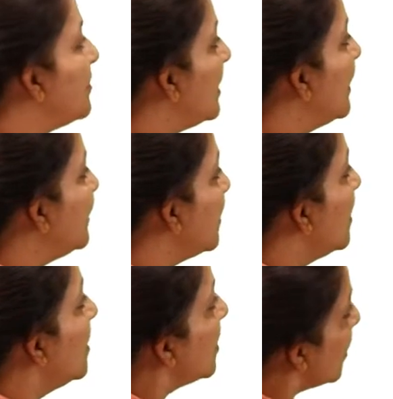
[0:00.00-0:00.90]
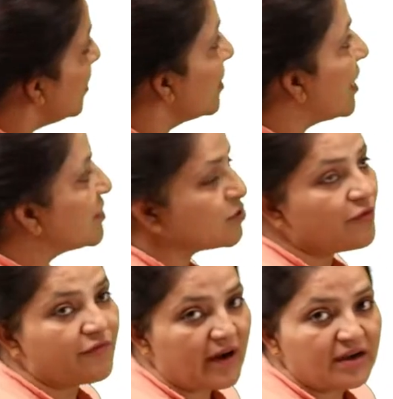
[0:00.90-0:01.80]
heat in case
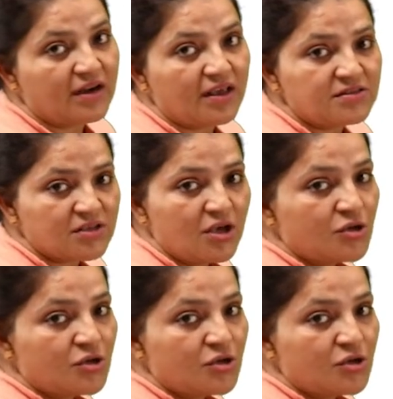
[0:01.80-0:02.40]
of windings.